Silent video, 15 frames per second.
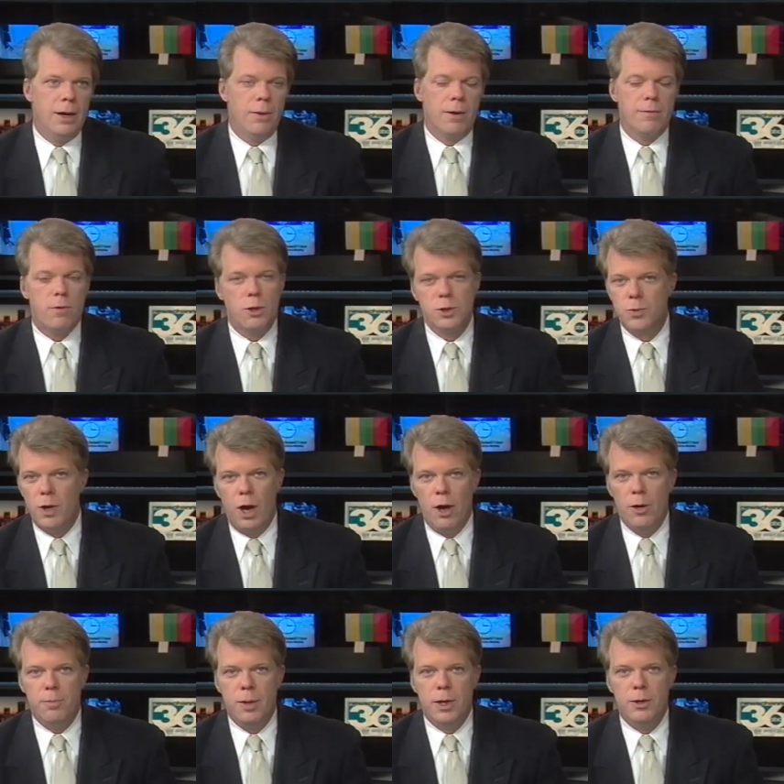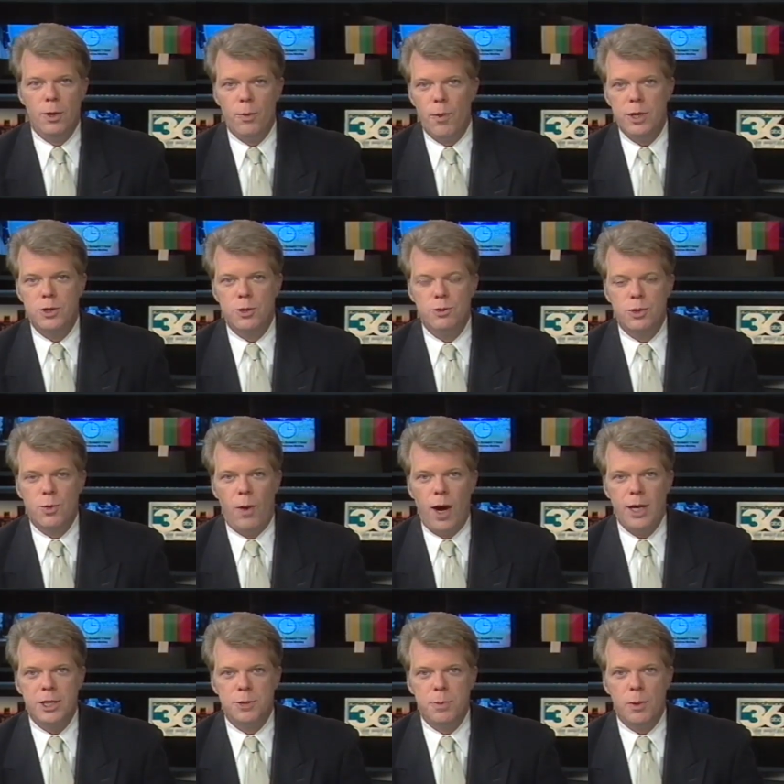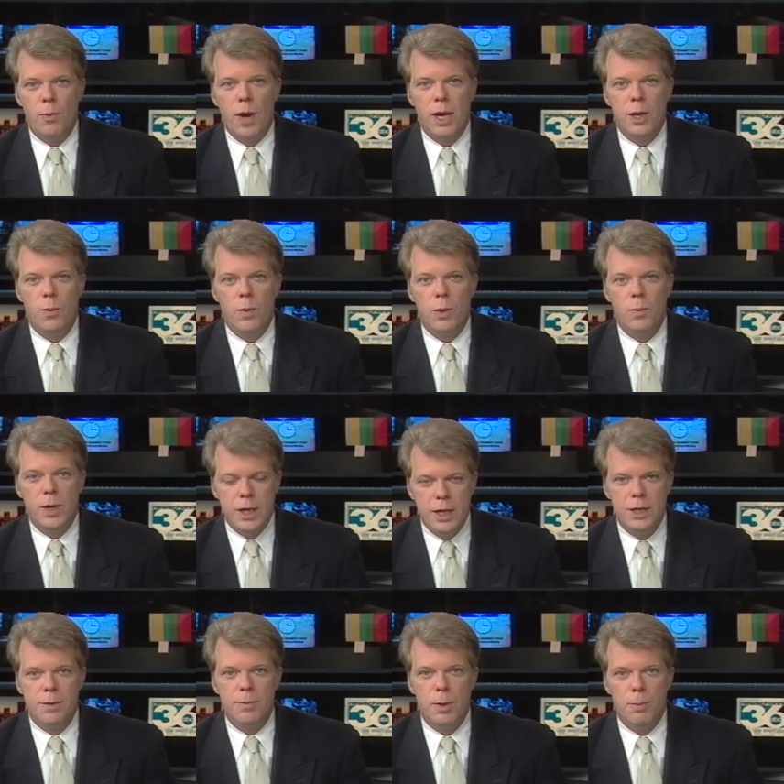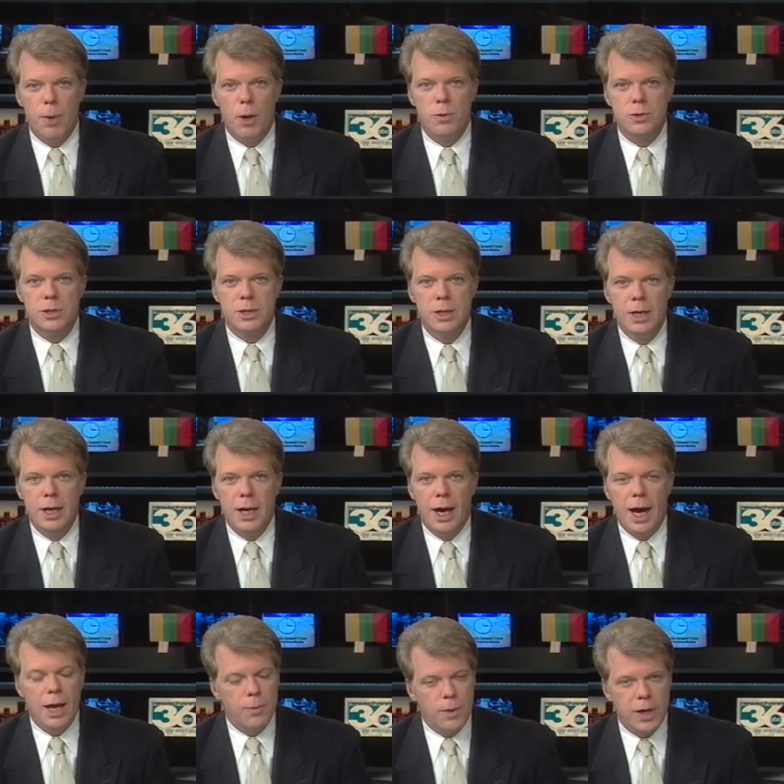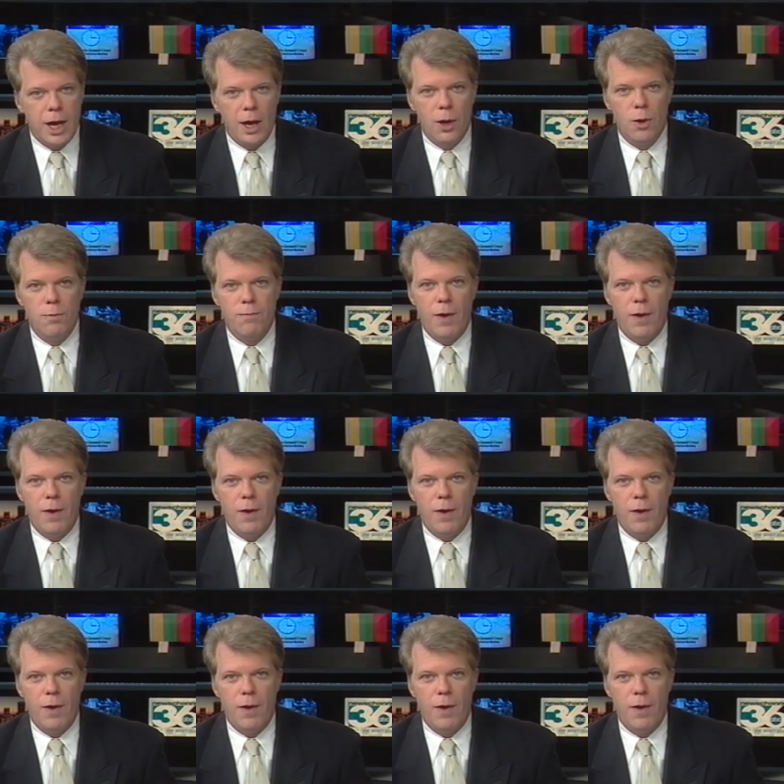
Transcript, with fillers: Well, of course, we all depend on rescue squads to be ready when we need them the most and we count on